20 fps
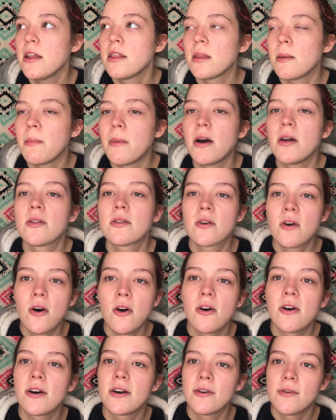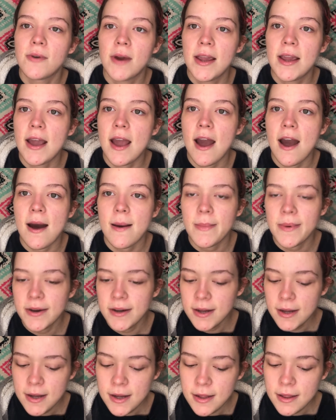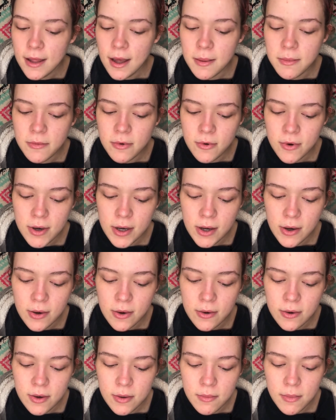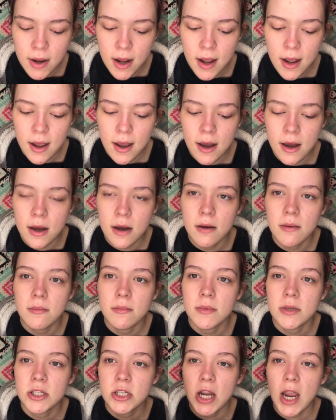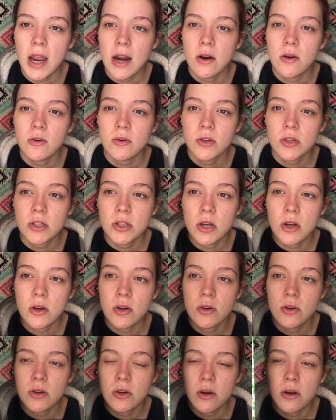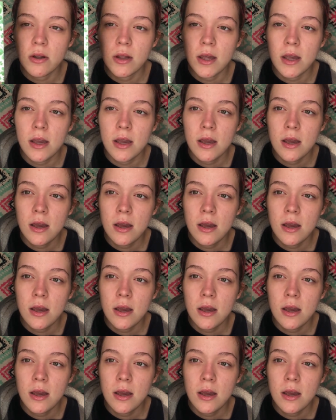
month card recap that I'm doing here on my channel. So you should really,